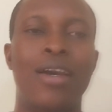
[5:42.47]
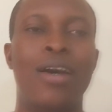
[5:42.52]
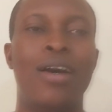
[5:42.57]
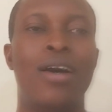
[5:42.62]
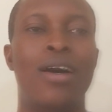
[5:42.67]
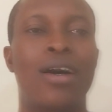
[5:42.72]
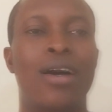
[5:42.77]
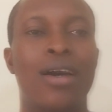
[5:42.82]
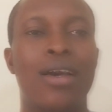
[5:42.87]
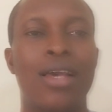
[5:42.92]

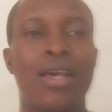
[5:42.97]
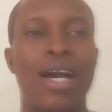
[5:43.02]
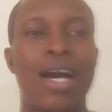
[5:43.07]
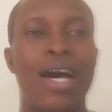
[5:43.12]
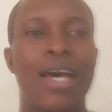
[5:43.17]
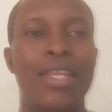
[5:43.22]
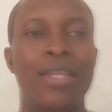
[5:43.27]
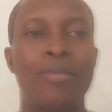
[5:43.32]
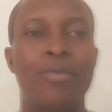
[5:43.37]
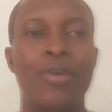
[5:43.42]

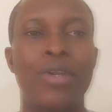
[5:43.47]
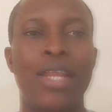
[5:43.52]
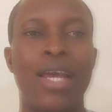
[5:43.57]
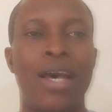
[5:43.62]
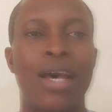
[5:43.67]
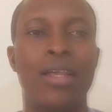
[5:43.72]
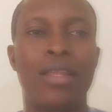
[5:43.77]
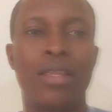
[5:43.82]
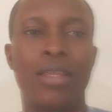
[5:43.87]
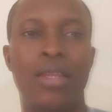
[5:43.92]
and the
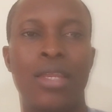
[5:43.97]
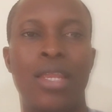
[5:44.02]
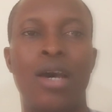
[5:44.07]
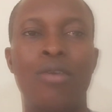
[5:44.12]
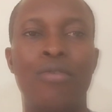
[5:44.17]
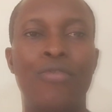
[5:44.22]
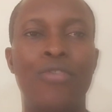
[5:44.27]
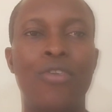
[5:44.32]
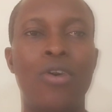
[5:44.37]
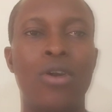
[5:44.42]
brother
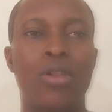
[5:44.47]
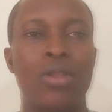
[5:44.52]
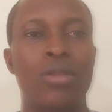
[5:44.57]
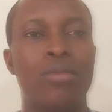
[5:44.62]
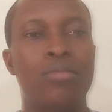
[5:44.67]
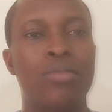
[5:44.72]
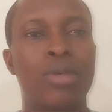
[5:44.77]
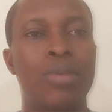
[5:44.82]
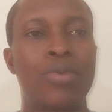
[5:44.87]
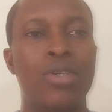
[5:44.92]
now
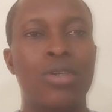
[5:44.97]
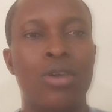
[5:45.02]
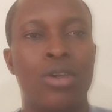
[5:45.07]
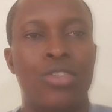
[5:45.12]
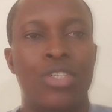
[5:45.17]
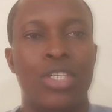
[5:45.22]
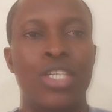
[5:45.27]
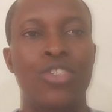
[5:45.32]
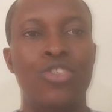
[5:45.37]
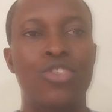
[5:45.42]
fall, maybe
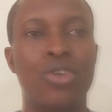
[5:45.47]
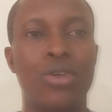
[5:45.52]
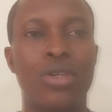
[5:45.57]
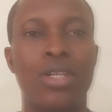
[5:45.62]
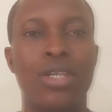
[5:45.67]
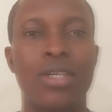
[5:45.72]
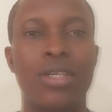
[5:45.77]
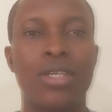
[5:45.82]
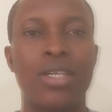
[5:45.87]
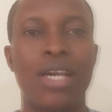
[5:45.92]
got
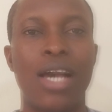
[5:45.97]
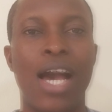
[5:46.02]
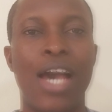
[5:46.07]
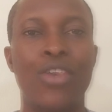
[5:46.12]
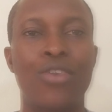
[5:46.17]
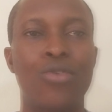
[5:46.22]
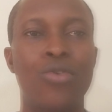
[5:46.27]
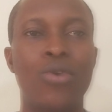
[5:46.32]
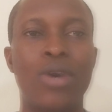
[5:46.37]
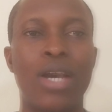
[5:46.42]
injured.
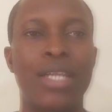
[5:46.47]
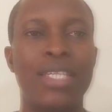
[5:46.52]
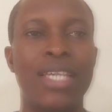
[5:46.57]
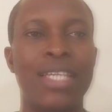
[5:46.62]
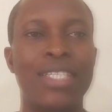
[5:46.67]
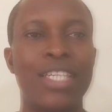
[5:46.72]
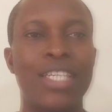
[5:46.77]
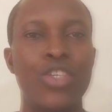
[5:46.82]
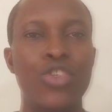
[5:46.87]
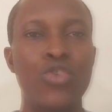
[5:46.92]
And you look at him
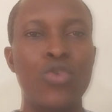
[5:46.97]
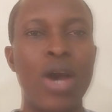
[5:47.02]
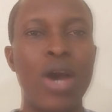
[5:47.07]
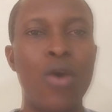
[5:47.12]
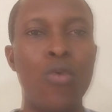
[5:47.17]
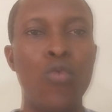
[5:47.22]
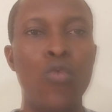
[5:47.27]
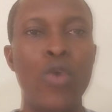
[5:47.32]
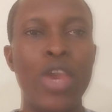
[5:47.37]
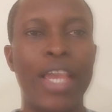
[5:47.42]
and say, you
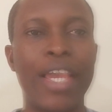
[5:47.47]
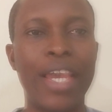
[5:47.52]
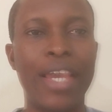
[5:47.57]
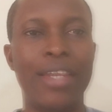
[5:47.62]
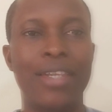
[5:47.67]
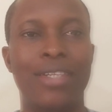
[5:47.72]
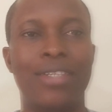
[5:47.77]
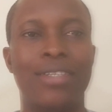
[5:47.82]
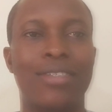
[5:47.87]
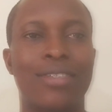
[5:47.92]
are
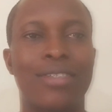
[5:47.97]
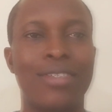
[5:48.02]
wicked.